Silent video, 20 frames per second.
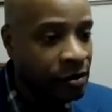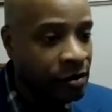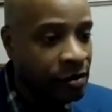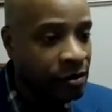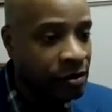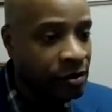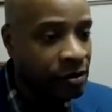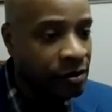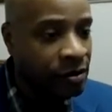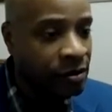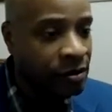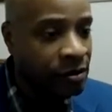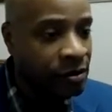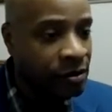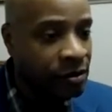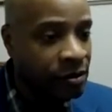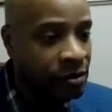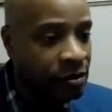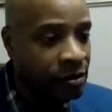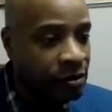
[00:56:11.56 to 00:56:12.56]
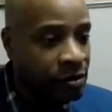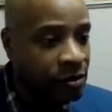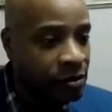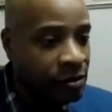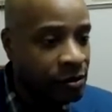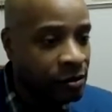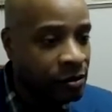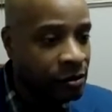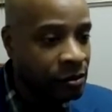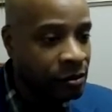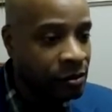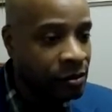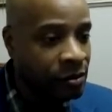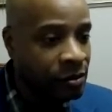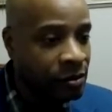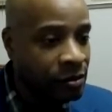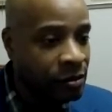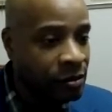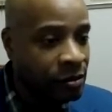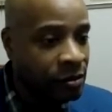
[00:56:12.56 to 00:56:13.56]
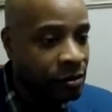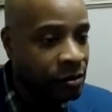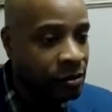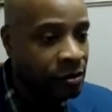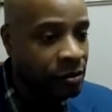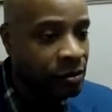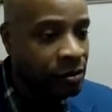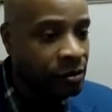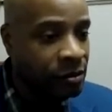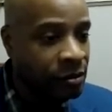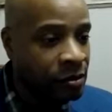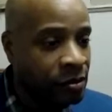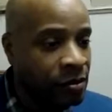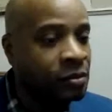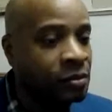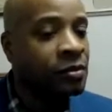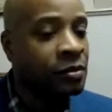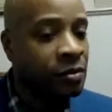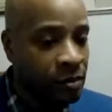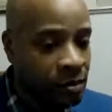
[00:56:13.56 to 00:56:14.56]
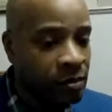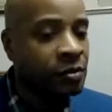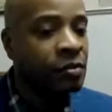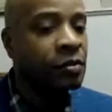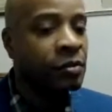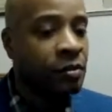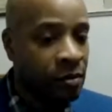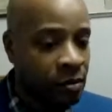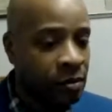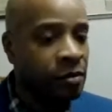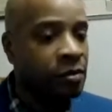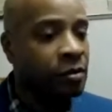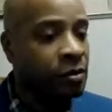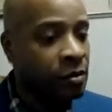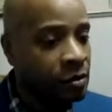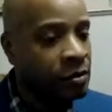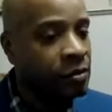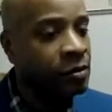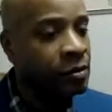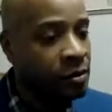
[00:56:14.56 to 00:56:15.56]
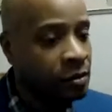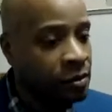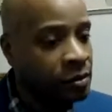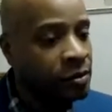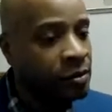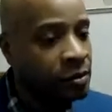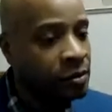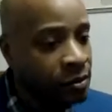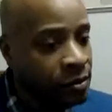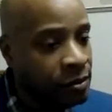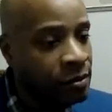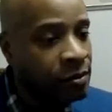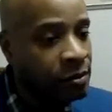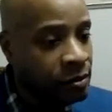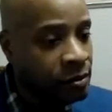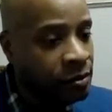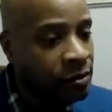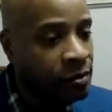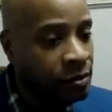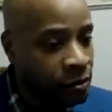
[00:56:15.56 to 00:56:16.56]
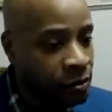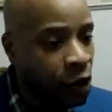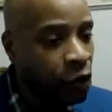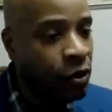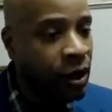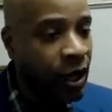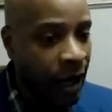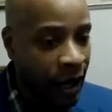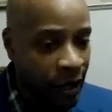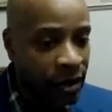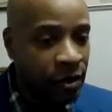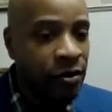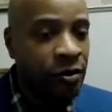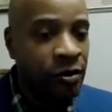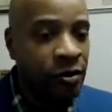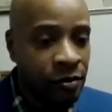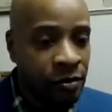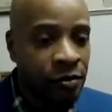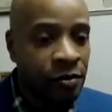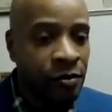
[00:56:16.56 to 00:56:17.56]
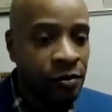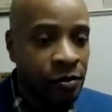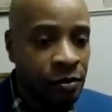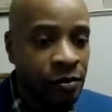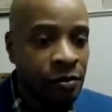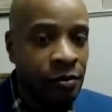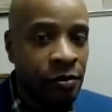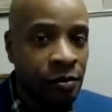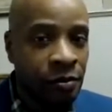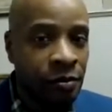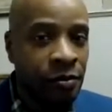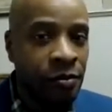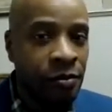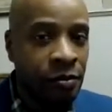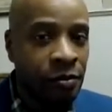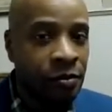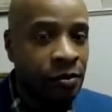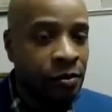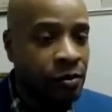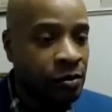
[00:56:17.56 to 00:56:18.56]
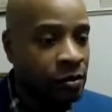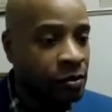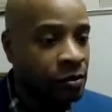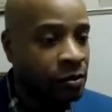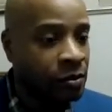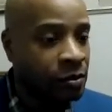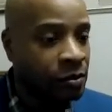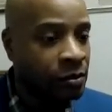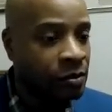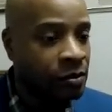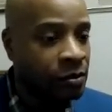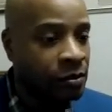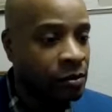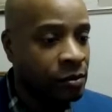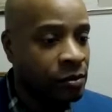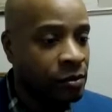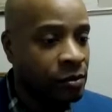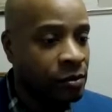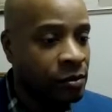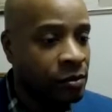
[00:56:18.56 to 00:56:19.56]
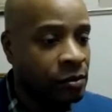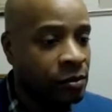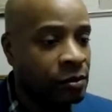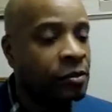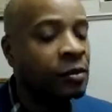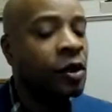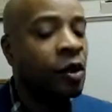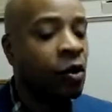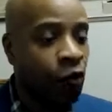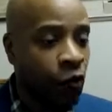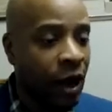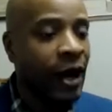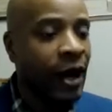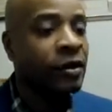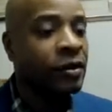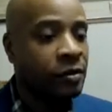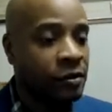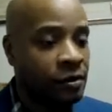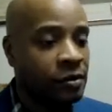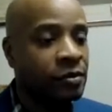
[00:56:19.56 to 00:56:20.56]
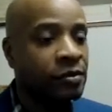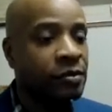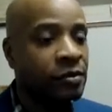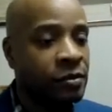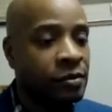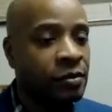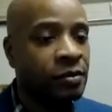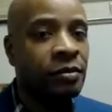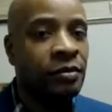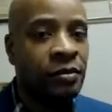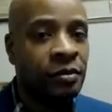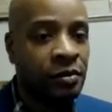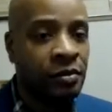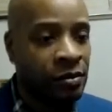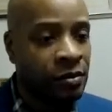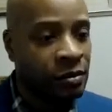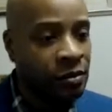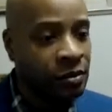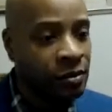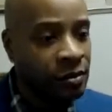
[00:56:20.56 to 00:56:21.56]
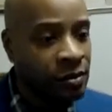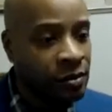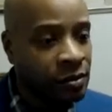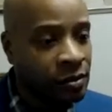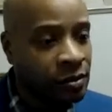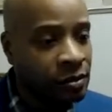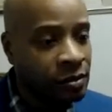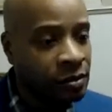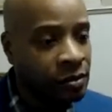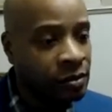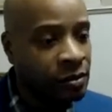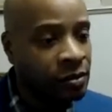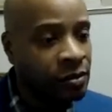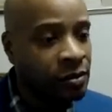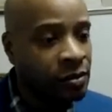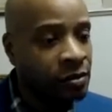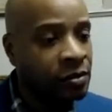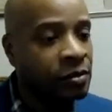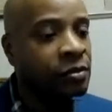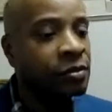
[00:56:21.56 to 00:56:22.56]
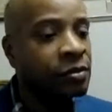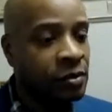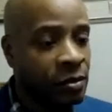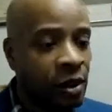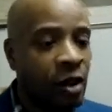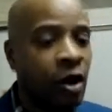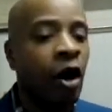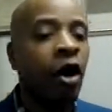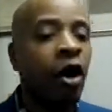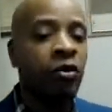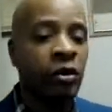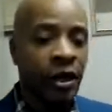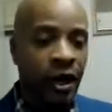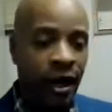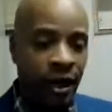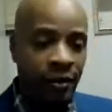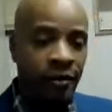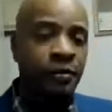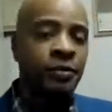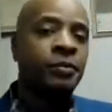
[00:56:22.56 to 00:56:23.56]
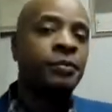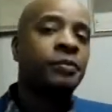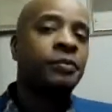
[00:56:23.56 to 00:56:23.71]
When I met Brian, I was inside the confinement, and they put him in my cell because it was so overcrowded. Right. They could have put him in anybody's cell. Okay.